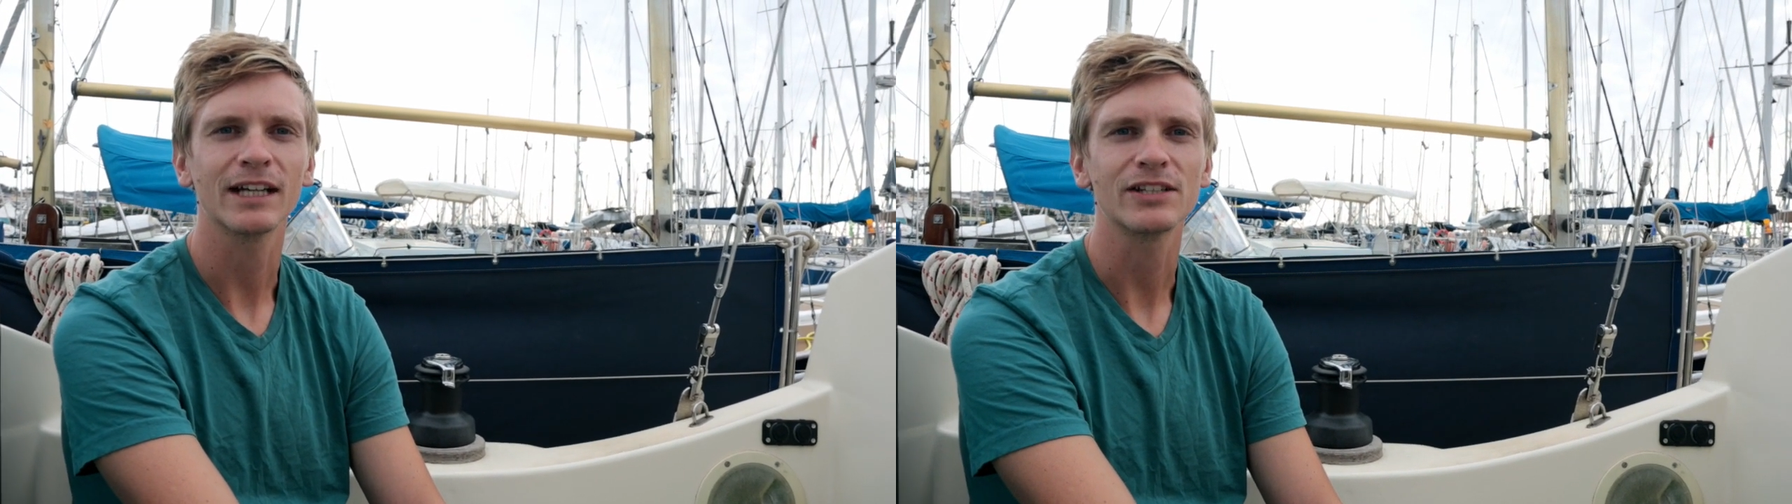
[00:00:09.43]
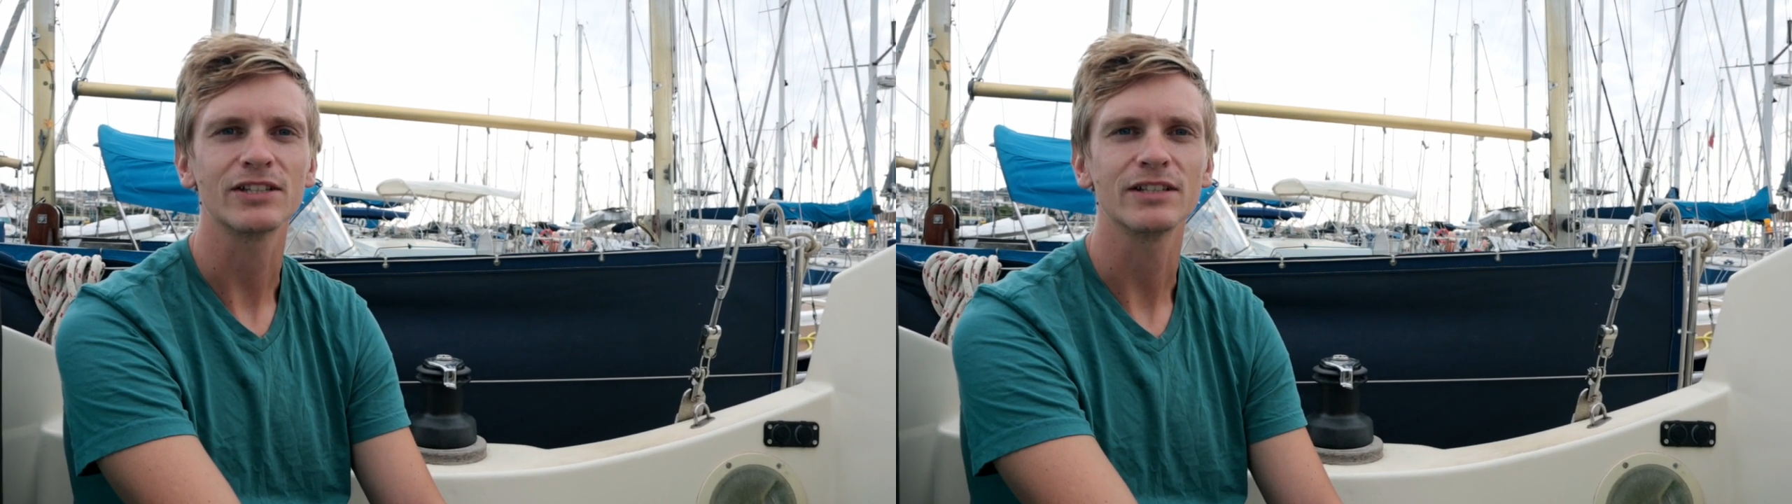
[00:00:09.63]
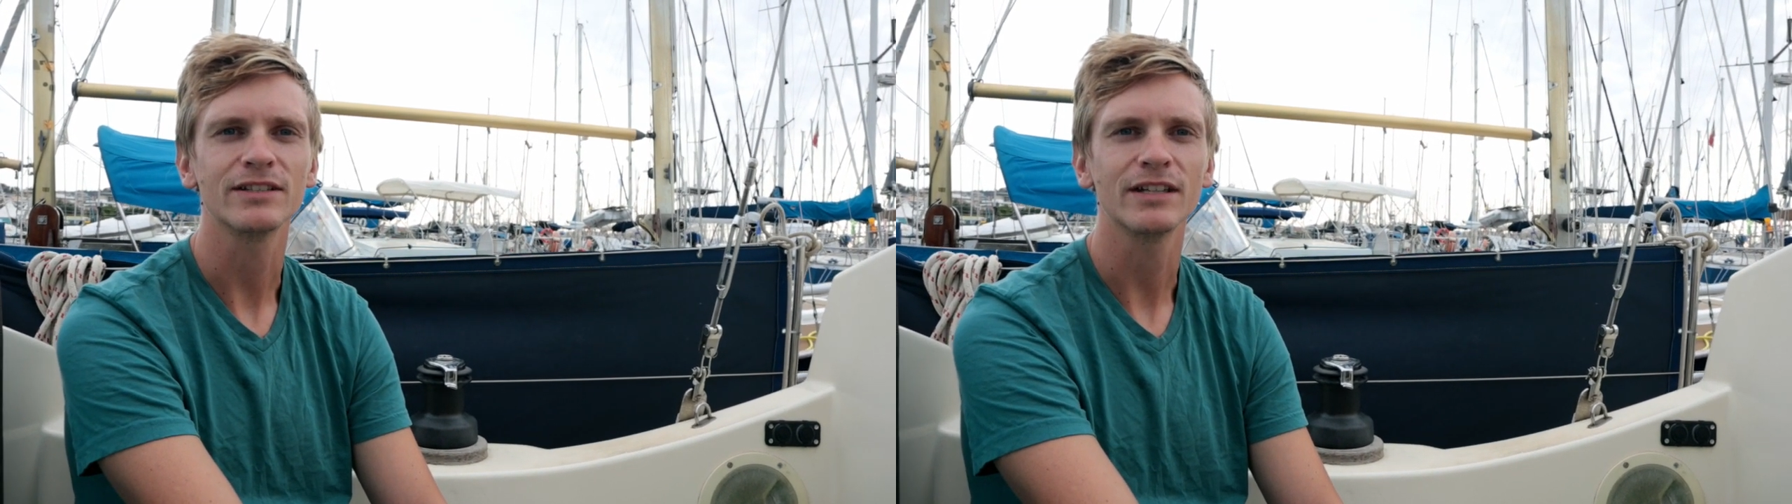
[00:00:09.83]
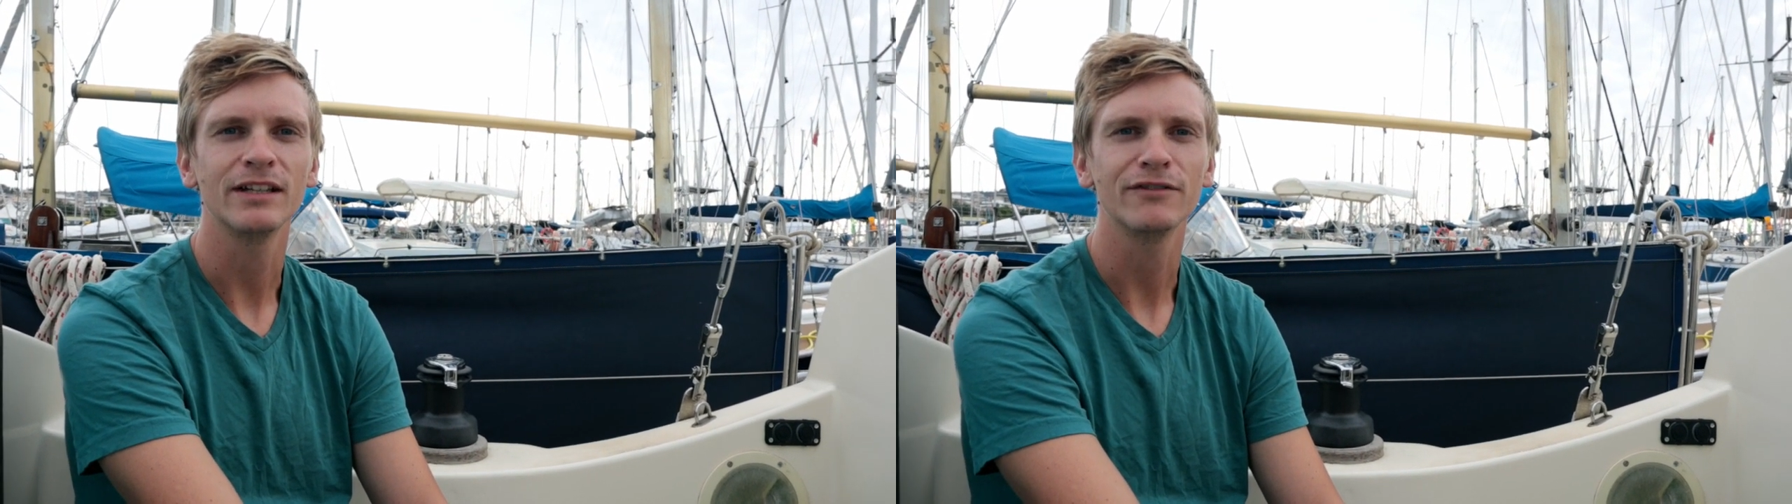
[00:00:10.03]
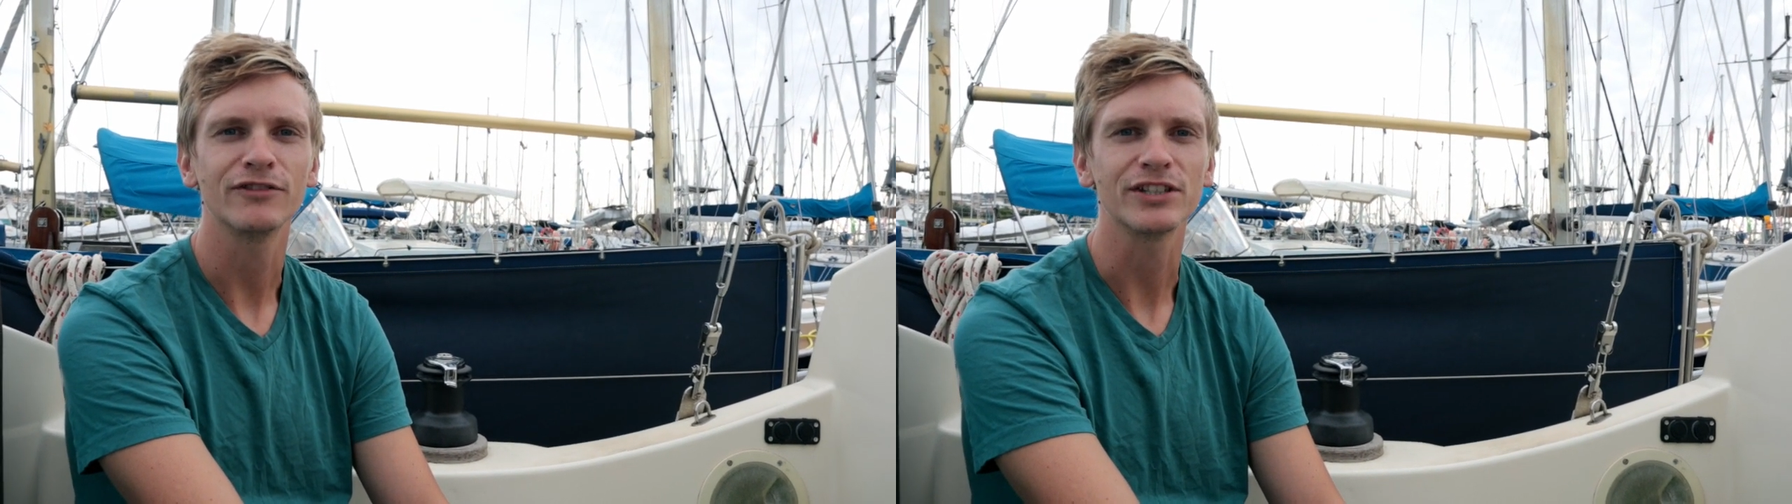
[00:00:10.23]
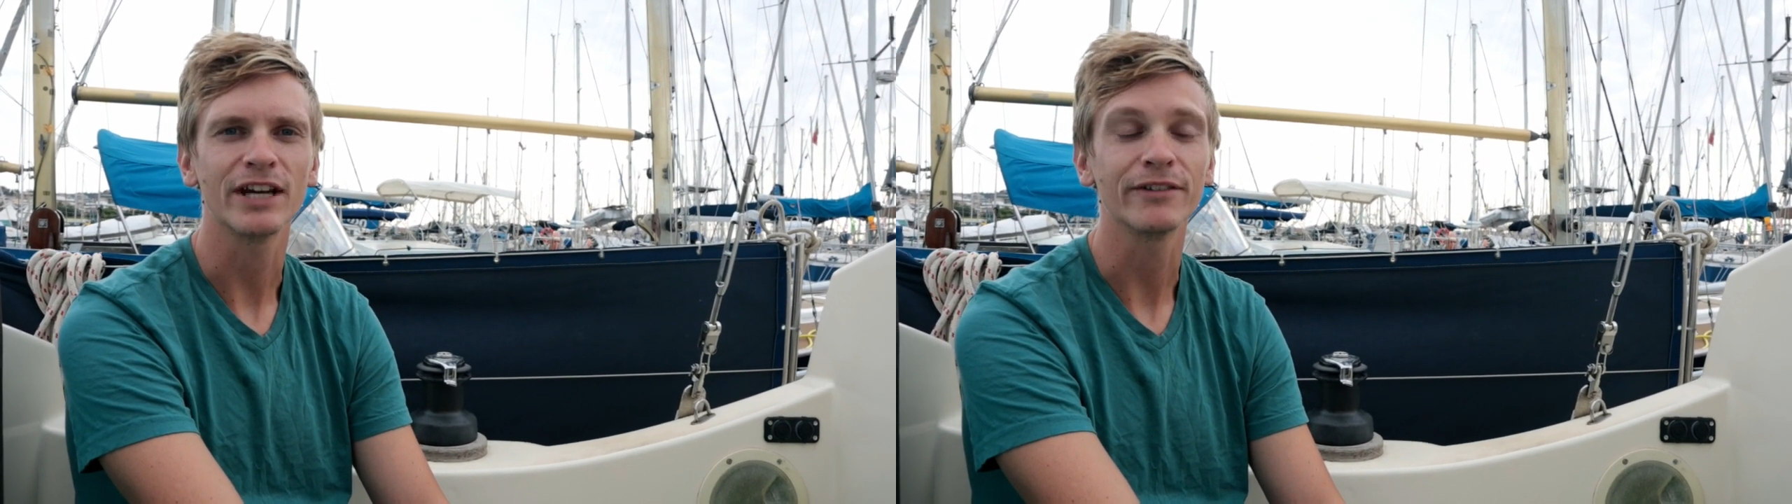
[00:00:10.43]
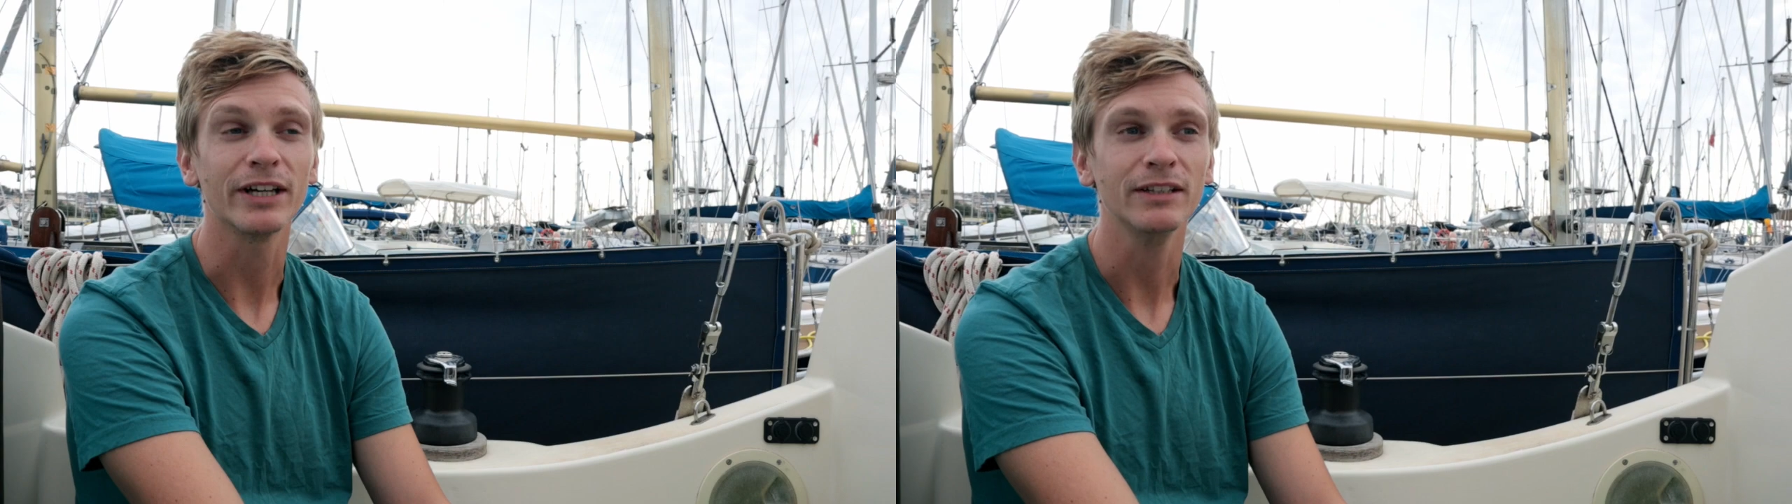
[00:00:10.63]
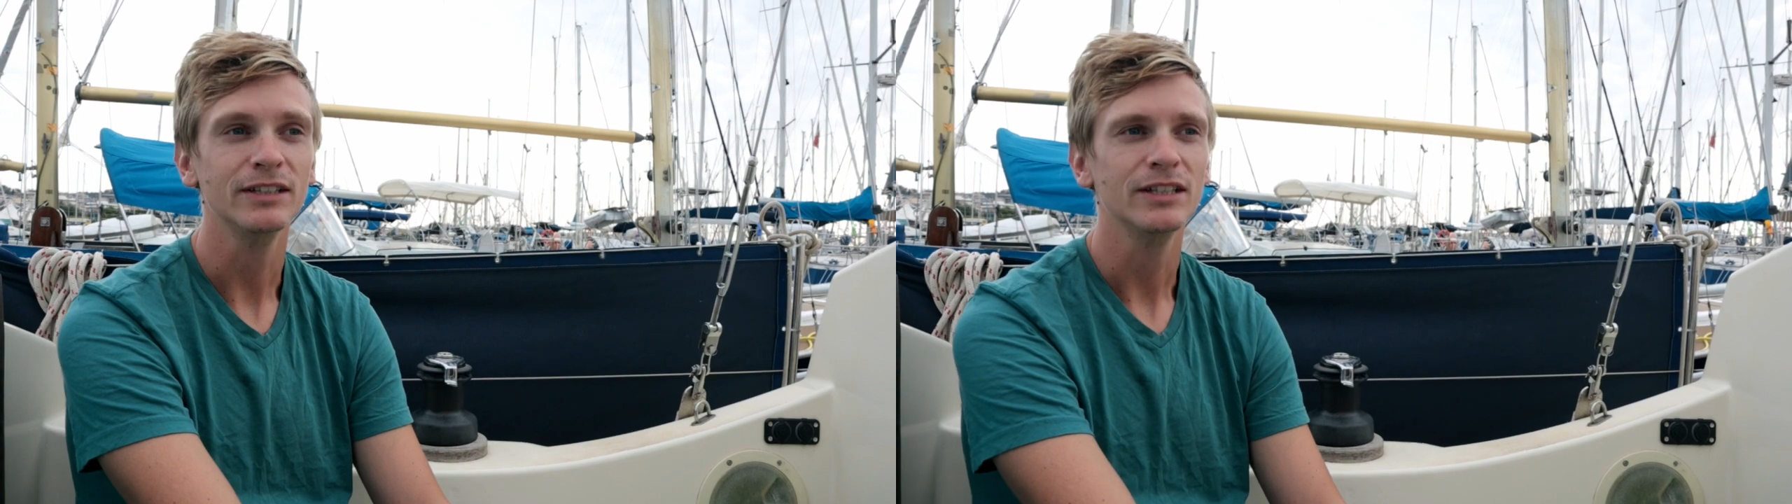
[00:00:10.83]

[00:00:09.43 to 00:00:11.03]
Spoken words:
catches any fish ever.